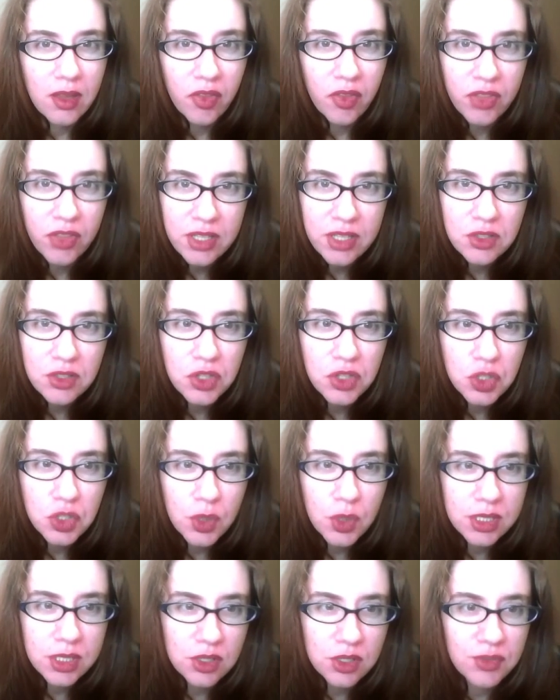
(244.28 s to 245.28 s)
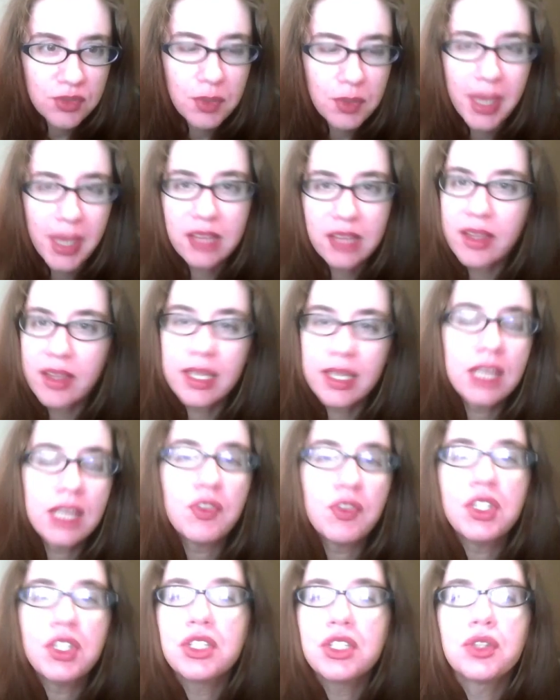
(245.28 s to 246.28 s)
These are the choices you have to make. Like,
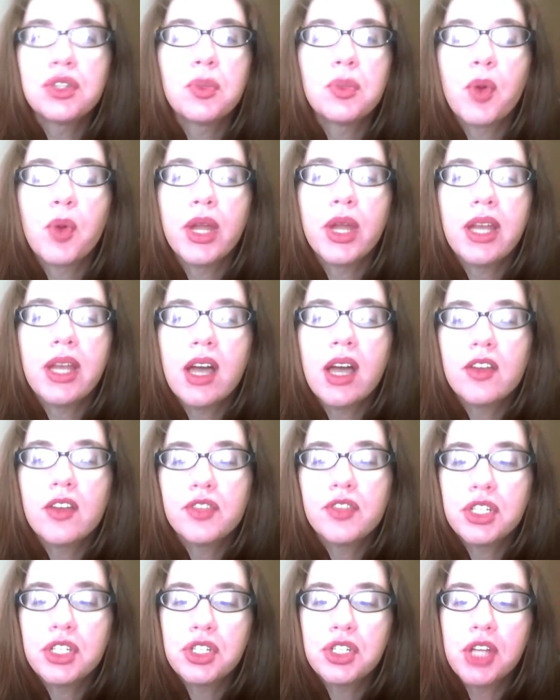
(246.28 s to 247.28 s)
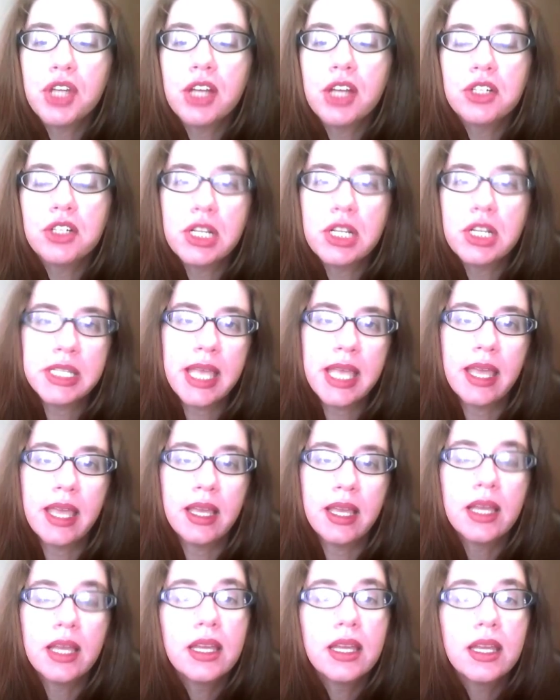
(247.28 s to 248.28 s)
even to the point of, does your character
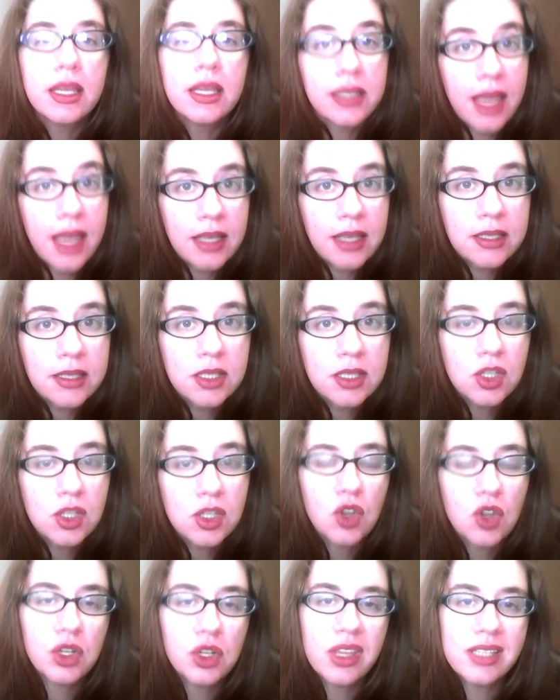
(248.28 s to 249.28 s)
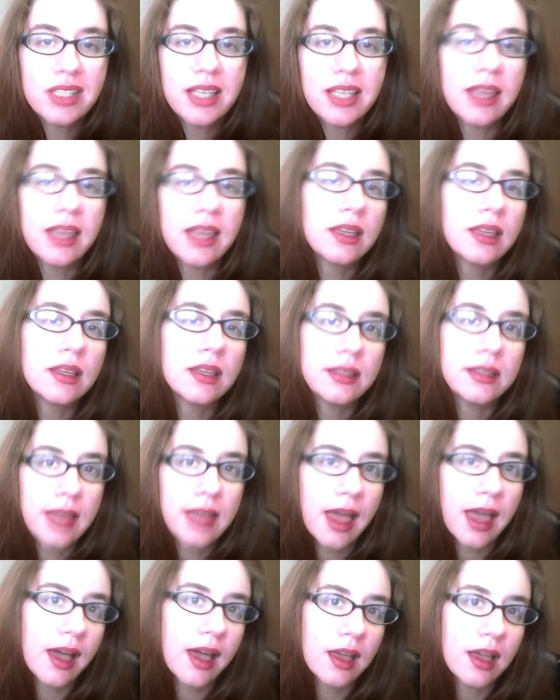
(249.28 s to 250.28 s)
say yes, or do they say
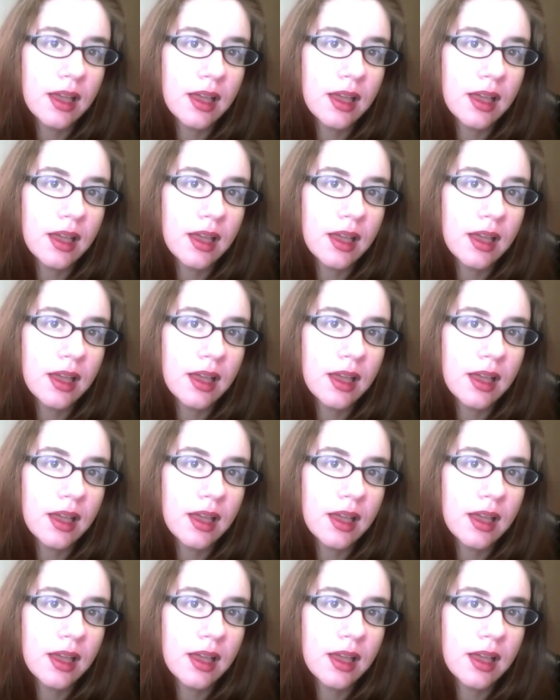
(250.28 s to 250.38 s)
yeah?